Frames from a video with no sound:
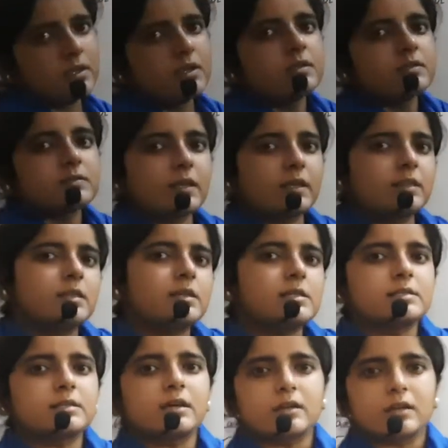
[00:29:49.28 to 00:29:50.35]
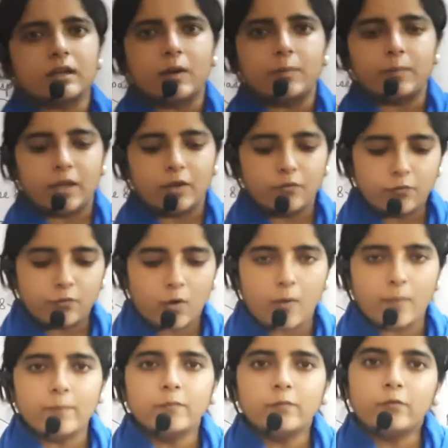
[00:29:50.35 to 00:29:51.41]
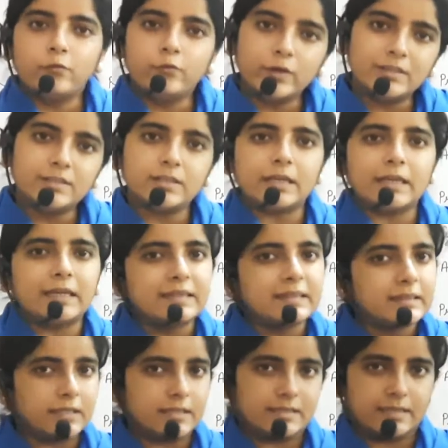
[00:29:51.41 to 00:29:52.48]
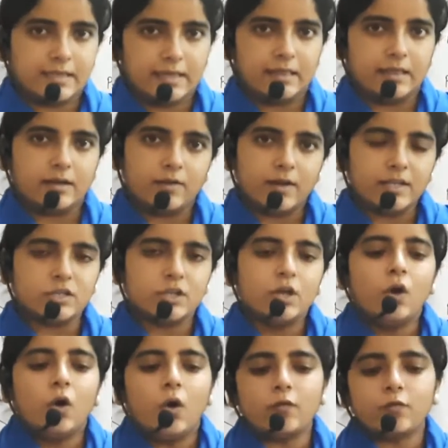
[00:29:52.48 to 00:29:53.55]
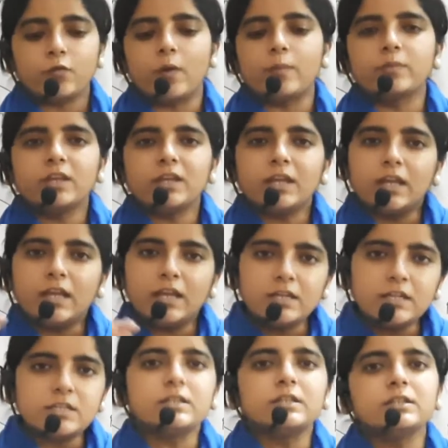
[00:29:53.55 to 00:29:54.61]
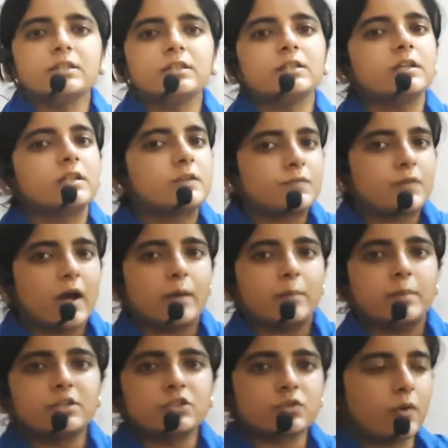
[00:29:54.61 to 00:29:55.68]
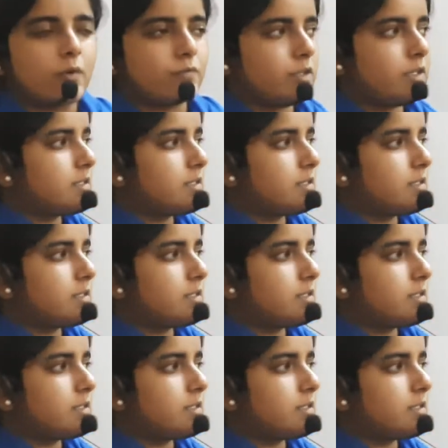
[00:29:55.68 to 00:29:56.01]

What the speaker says: signals are coming from within the cell, right, or from the internal environment of the